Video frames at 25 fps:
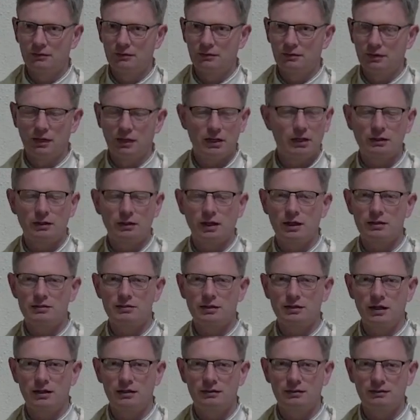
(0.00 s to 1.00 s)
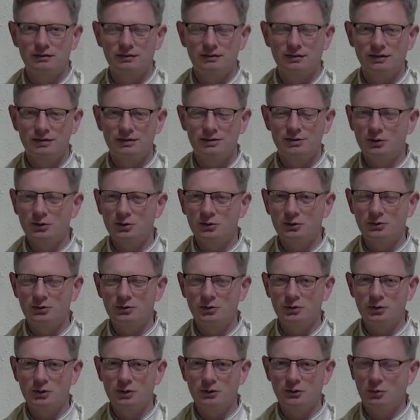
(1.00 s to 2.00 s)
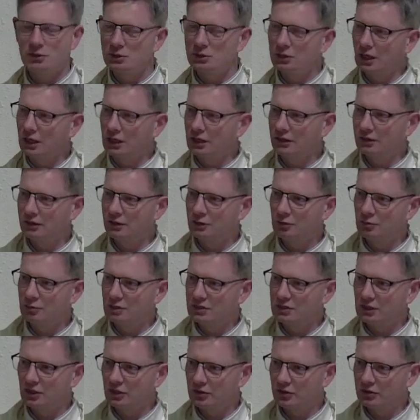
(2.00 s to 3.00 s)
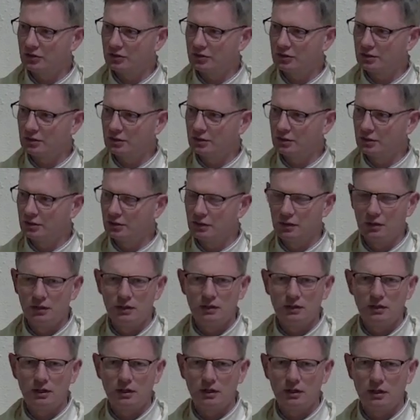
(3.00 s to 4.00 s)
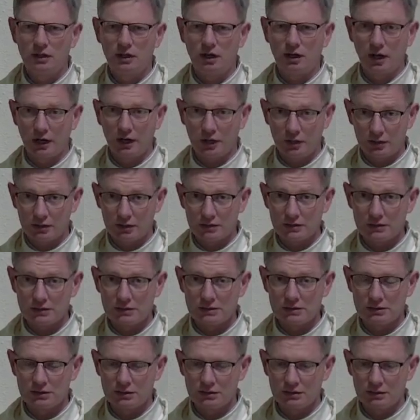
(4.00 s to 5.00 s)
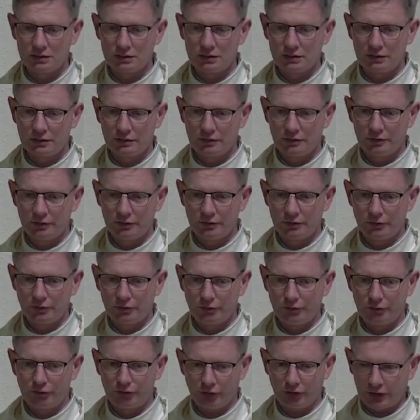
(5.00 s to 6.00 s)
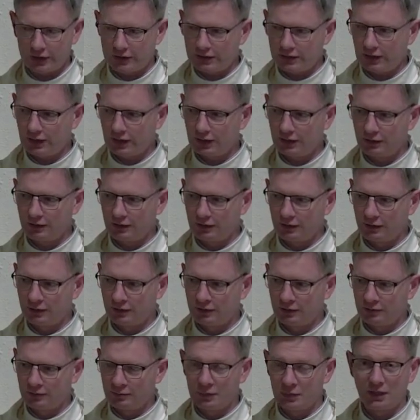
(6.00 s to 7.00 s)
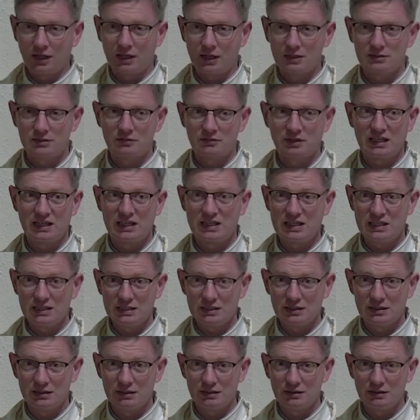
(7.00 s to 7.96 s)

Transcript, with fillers: And I, I, I you know, when you, when you kind of think you misheard, Ireland, frightening because of the heat,